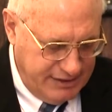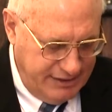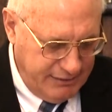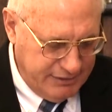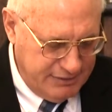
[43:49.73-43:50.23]

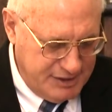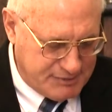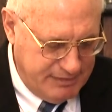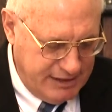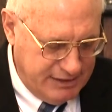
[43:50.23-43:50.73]
how can
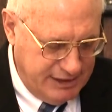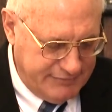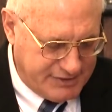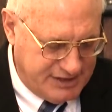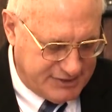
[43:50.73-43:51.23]
this man give
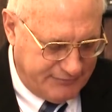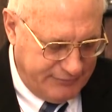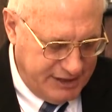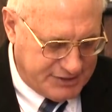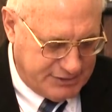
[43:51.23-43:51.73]
us his
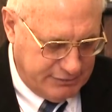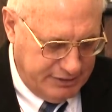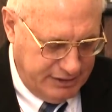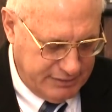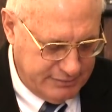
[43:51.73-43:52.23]
flesh to eat?